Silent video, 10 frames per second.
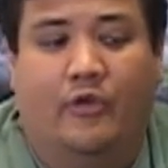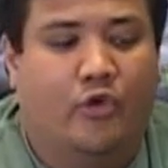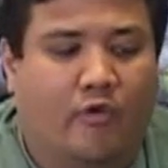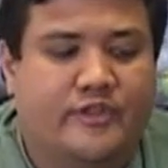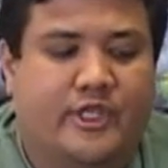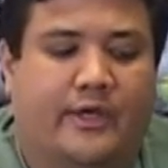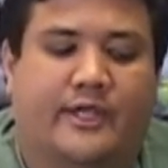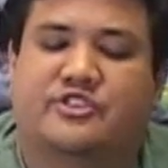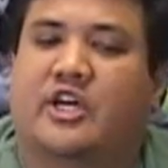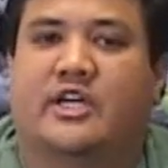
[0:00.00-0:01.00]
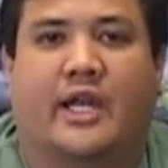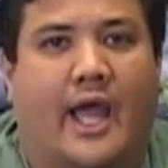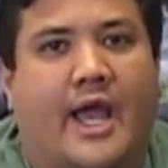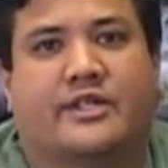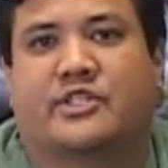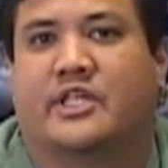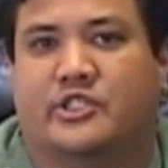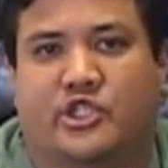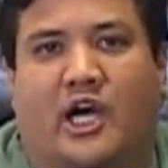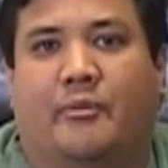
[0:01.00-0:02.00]
Novatel has done an
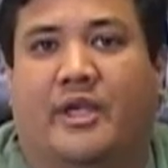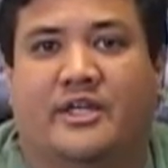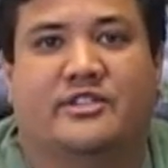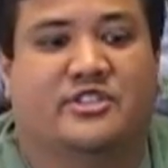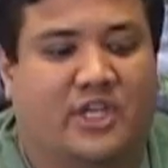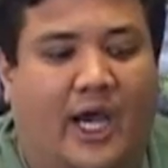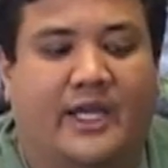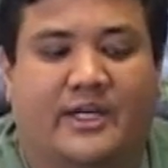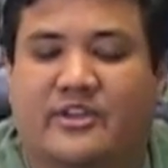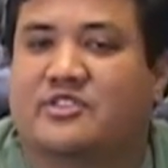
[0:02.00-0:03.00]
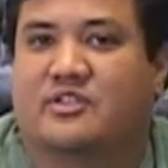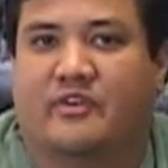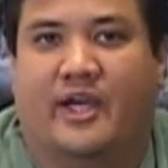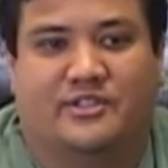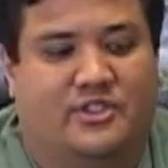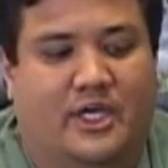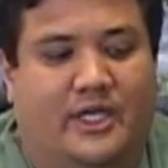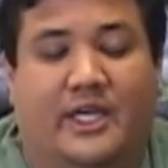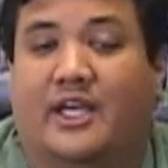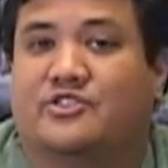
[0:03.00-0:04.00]
excellent job in designing this device.
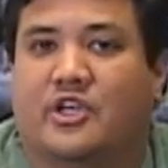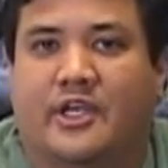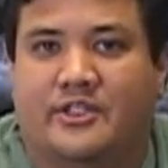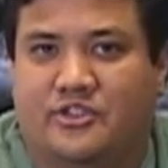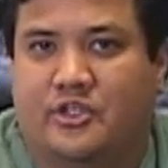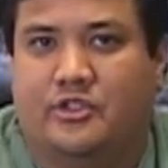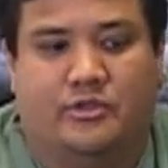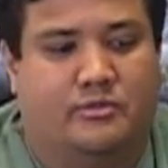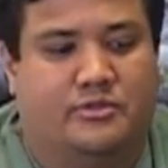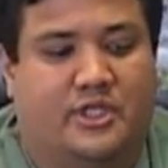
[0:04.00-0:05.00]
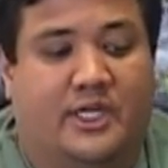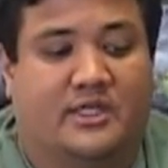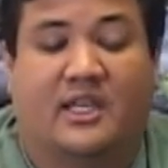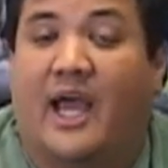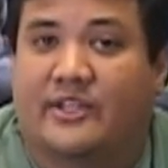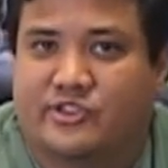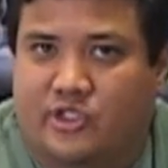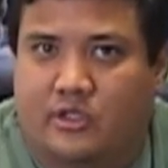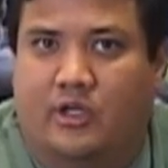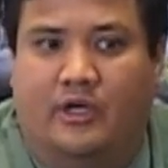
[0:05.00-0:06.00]
It's easy to use, it
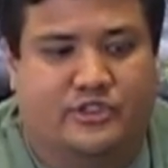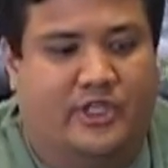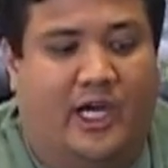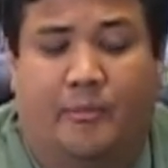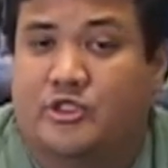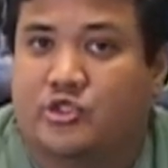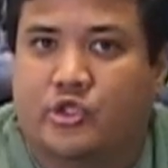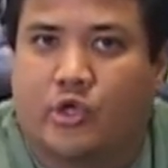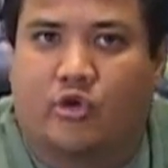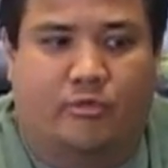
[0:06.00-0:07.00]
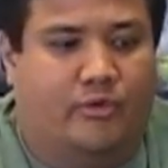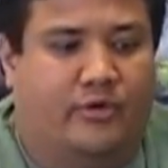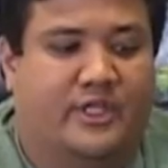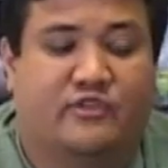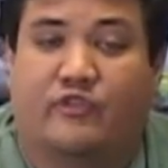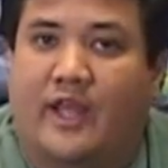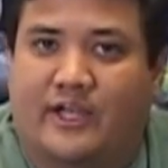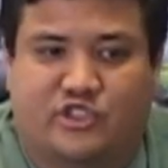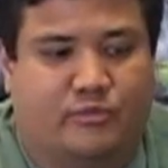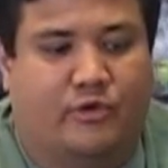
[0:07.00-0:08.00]
lasts a long time, it's durable, it's
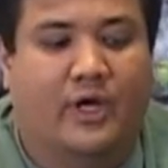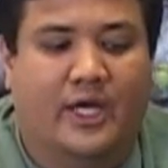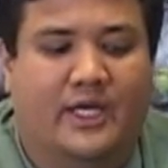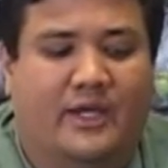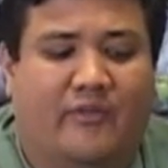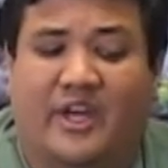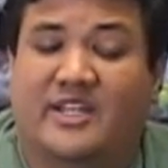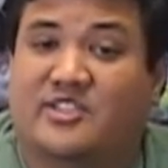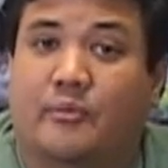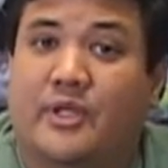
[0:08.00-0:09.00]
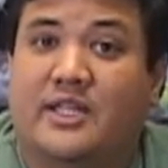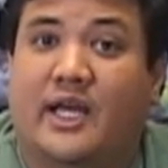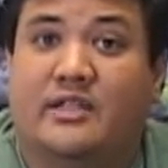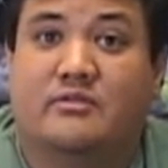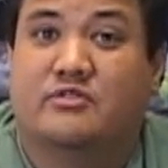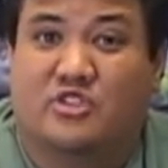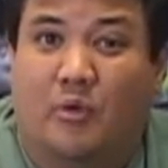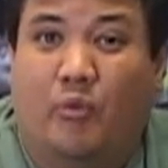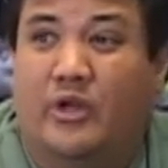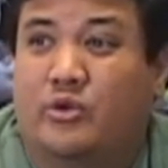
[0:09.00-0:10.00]
flexible. I mean, it's something that
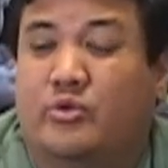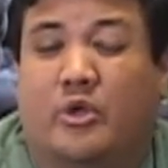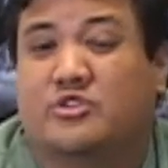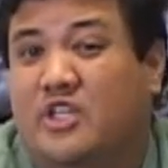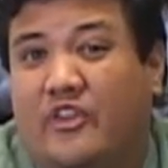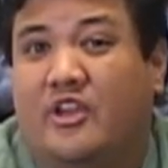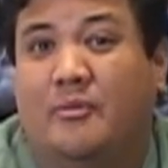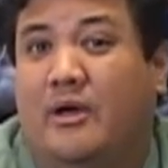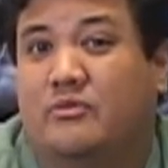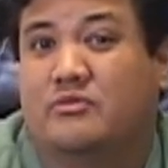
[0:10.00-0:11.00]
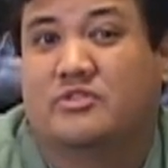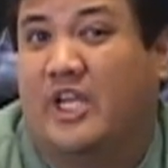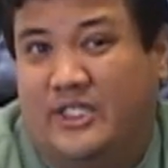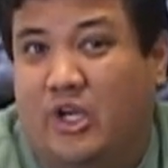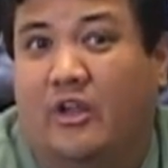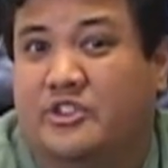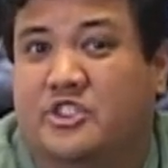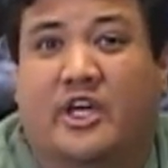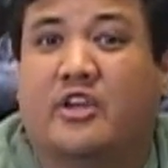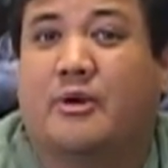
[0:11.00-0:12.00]
someone who knows nothing about
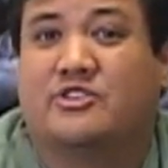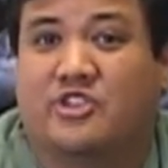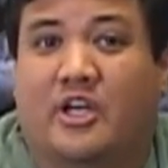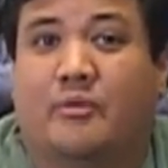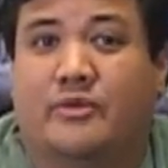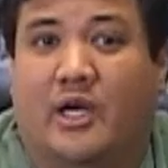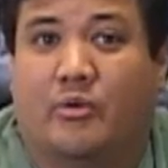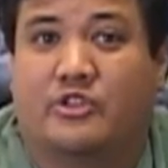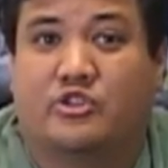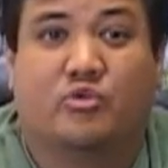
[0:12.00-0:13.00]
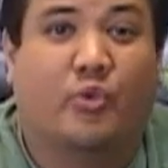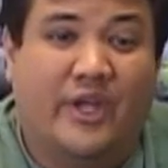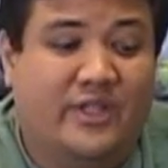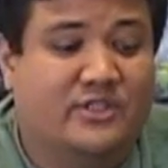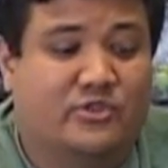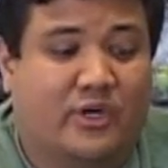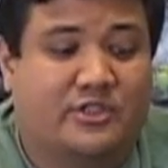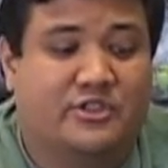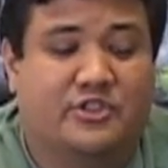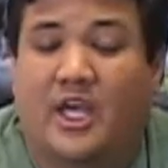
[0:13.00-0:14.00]
technology, nothing about setting up networks, could read the
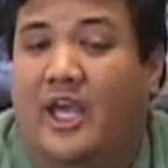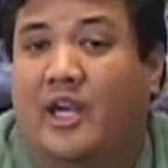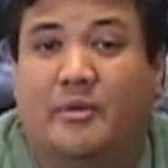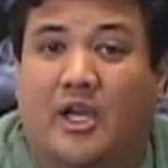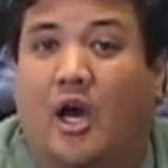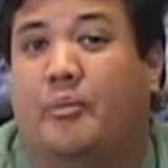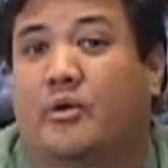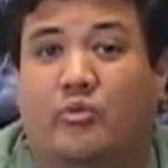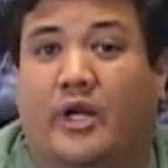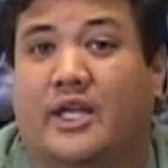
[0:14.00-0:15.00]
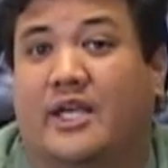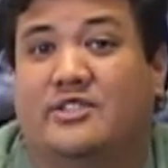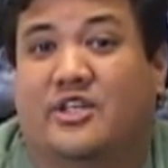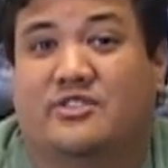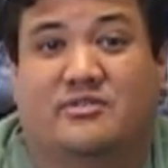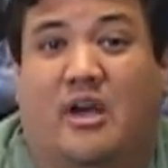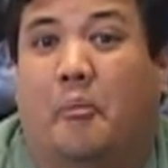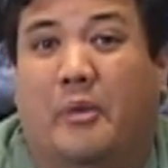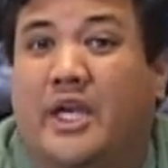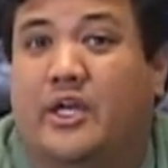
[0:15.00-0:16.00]
instructions and be up and running in just
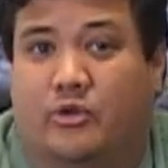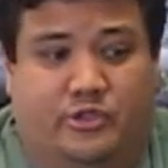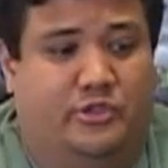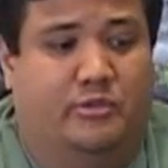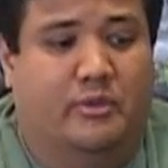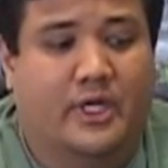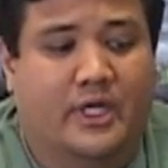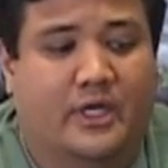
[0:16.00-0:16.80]
a minute or two.